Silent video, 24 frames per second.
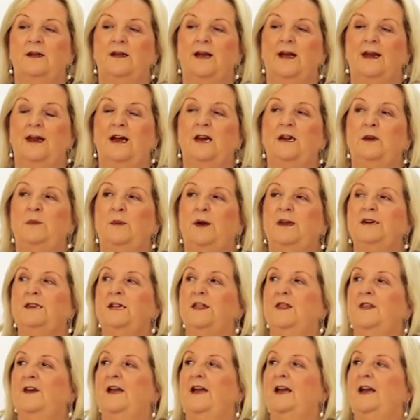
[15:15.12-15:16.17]
Can anybody
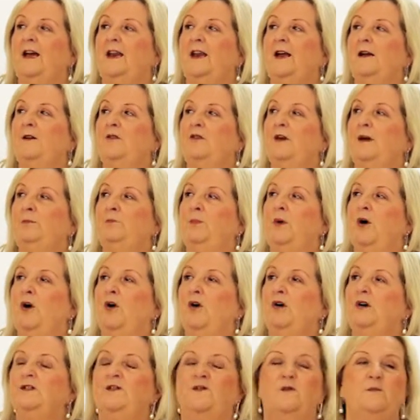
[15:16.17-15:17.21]
think? And I'm going to
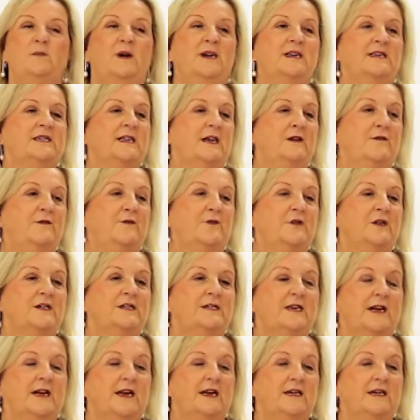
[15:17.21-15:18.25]
pause for myself for a
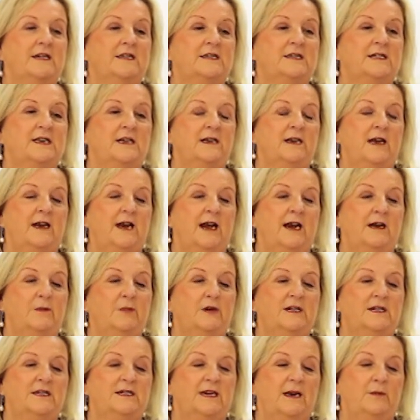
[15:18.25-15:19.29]
second and see, can
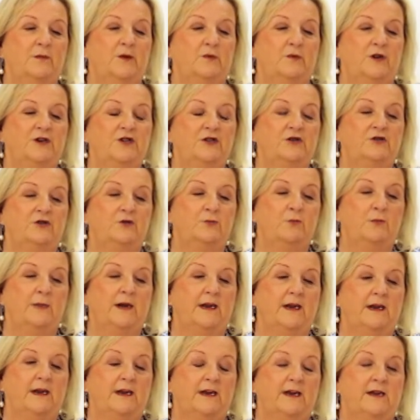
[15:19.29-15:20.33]
anybody tell me what you could
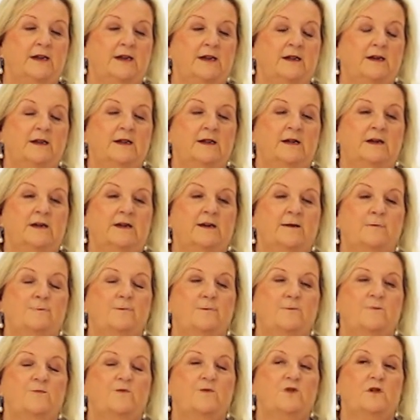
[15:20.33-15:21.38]
make?
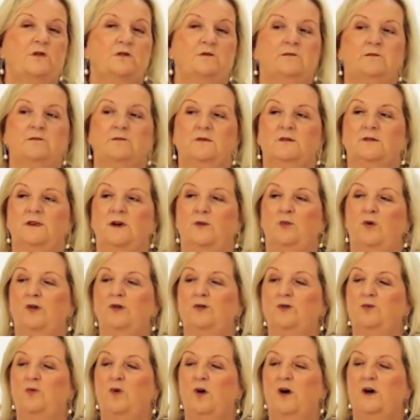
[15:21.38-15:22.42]
I
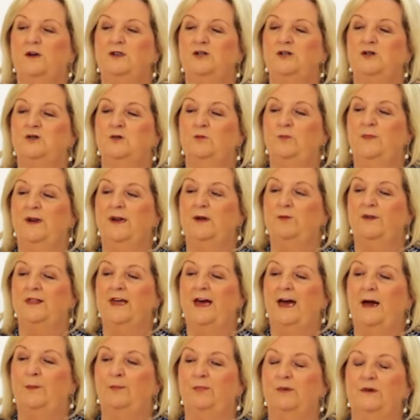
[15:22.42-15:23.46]
wonder what you could make with
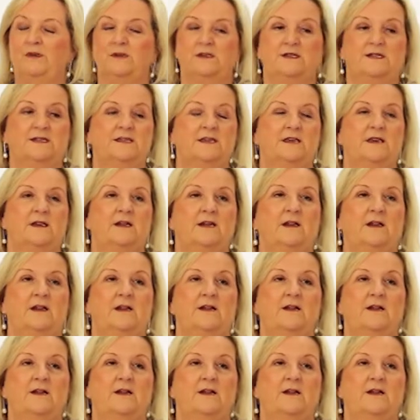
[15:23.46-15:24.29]
apples.